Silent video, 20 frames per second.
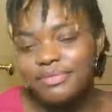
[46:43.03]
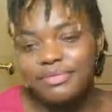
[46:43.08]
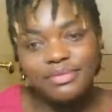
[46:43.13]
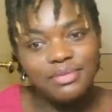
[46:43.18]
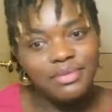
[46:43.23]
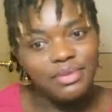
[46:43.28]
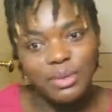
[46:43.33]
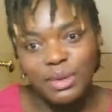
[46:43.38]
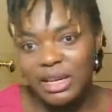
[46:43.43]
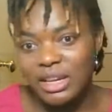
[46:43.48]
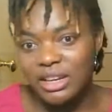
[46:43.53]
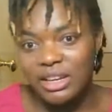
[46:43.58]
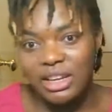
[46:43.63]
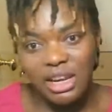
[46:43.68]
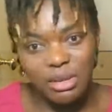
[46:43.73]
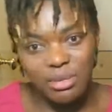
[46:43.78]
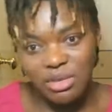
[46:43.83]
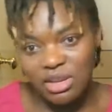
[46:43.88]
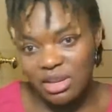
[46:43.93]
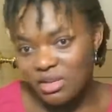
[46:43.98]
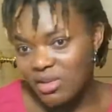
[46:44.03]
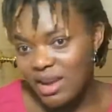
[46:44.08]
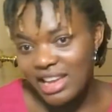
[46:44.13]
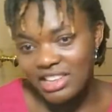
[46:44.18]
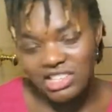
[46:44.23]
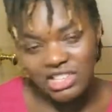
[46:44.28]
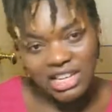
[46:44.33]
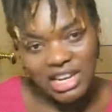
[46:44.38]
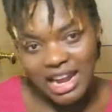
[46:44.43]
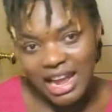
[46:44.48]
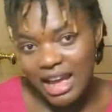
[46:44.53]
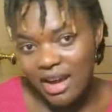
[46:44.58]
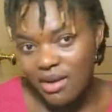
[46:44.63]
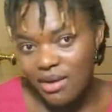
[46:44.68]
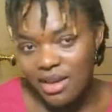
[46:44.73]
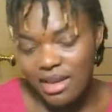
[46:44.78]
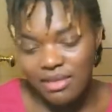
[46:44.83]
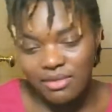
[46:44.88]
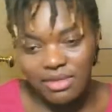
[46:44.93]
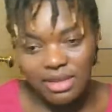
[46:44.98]
we're gonna be crashing
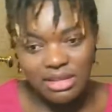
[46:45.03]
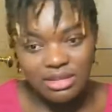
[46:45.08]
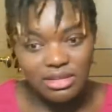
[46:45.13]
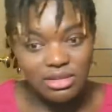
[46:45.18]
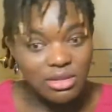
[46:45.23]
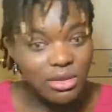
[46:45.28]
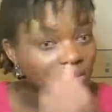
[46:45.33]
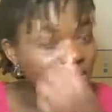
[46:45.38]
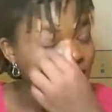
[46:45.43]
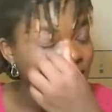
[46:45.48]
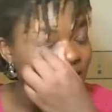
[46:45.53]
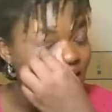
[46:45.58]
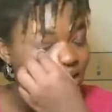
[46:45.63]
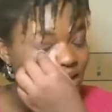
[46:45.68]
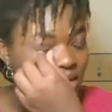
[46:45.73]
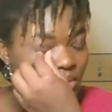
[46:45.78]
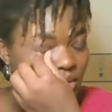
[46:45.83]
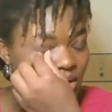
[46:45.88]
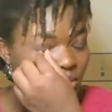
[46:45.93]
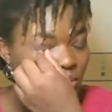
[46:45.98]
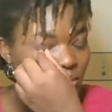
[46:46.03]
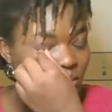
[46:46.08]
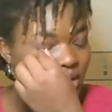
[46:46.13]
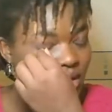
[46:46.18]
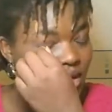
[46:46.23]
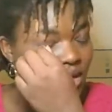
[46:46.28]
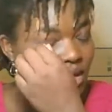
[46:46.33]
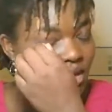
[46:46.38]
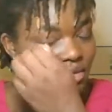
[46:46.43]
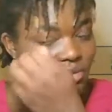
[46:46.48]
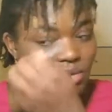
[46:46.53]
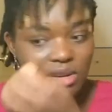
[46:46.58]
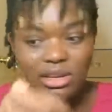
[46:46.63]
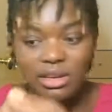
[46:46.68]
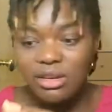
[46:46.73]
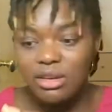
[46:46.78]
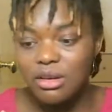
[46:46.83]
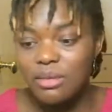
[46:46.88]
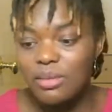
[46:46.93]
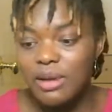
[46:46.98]
out if there's no deal, but we can't
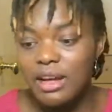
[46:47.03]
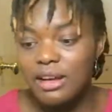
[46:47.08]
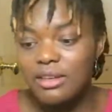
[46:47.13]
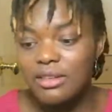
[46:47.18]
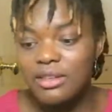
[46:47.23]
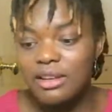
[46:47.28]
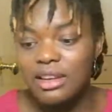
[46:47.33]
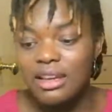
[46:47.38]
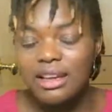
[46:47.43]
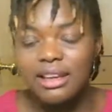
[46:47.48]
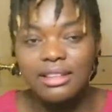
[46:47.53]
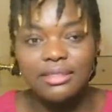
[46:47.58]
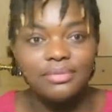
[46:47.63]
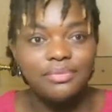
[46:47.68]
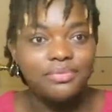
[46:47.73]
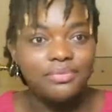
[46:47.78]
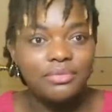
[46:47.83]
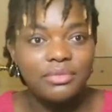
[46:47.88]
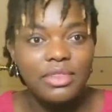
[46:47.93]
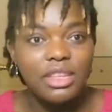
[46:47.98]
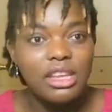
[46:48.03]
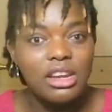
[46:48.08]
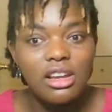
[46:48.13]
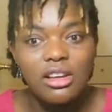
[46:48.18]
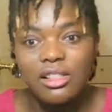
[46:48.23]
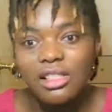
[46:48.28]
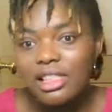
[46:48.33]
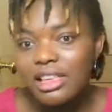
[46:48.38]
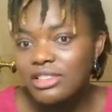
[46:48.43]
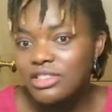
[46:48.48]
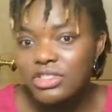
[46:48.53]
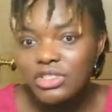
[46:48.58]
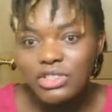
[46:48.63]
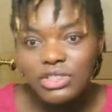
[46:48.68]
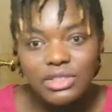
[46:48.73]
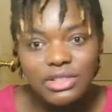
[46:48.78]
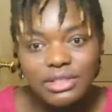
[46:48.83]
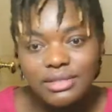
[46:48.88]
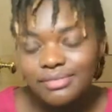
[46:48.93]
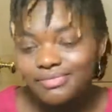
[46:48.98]
really go back on it. And let's
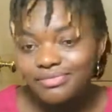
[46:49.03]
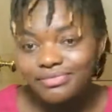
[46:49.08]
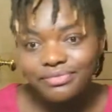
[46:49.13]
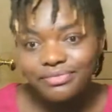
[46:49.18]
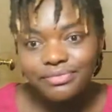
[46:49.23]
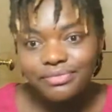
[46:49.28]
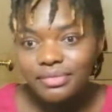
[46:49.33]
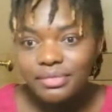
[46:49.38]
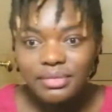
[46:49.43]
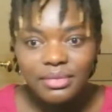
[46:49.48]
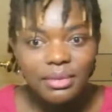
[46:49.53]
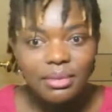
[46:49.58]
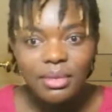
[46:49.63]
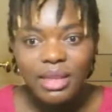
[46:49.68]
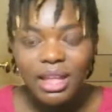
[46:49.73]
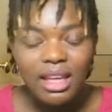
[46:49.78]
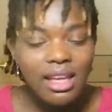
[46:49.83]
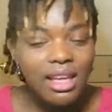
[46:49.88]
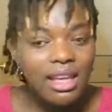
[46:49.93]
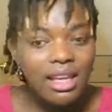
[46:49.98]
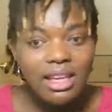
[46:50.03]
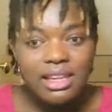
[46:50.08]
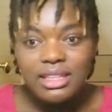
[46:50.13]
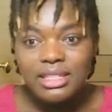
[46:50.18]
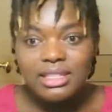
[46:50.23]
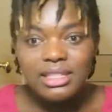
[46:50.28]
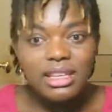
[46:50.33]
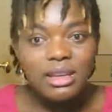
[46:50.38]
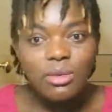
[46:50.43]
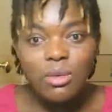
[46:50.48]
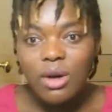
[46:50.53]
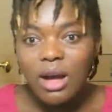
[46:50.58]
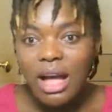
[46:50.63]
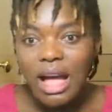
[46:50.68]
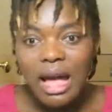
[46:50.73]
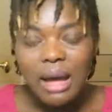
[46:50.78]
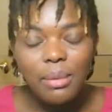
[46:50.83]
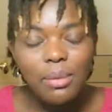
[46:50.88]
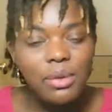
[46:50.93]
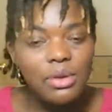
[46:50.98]
just see what
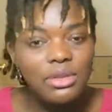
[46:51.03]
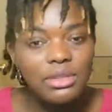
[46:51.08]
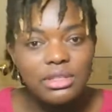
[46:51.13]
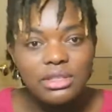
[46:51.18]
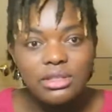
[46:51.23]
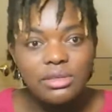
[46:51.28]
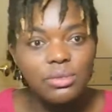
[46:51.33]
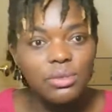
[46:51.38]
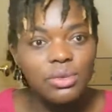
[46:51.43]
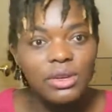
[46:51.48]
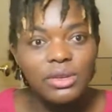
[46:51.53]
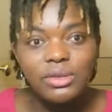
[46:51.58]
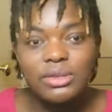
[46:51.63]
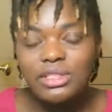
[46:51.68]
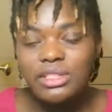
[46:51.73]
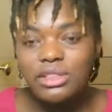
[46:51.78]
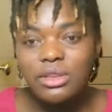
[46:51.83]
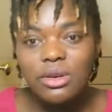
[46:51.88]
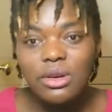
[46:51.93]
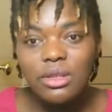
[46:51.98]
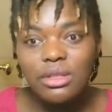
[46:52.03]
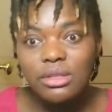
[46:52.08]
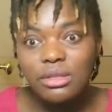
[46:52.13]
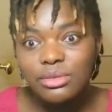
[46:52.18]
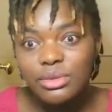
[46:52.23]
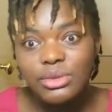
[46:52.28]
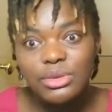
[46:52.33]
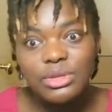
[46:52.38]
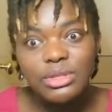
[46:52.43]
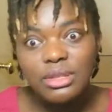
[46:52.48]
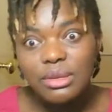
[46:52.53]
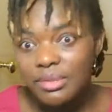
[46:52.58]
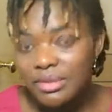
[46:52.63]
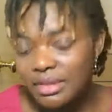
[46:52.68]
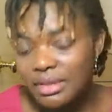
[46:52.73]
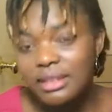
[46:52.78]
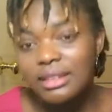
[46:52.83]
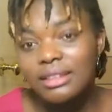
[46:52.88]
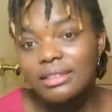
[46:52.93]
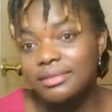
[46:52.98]
happens. The world's going through
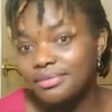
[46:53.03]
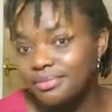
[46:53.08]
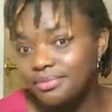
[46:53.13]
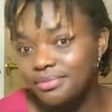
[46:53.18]
something.